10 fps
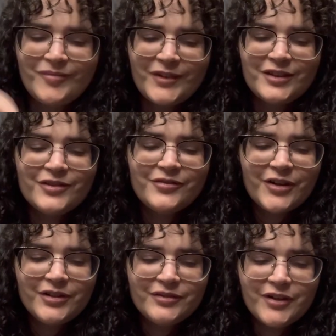It's a
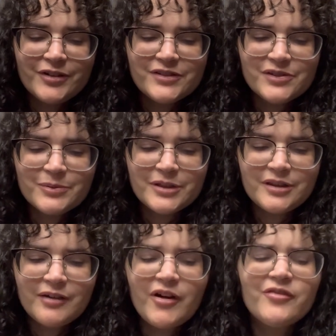very, very sweet
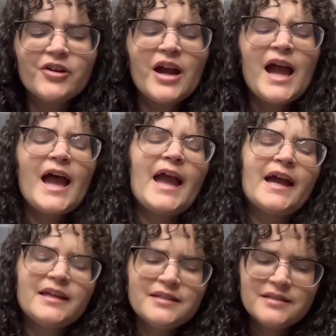love offer.
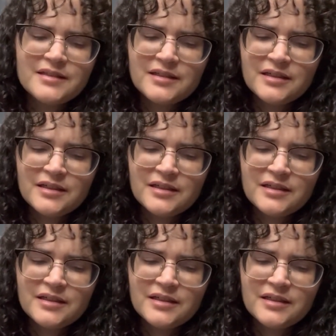And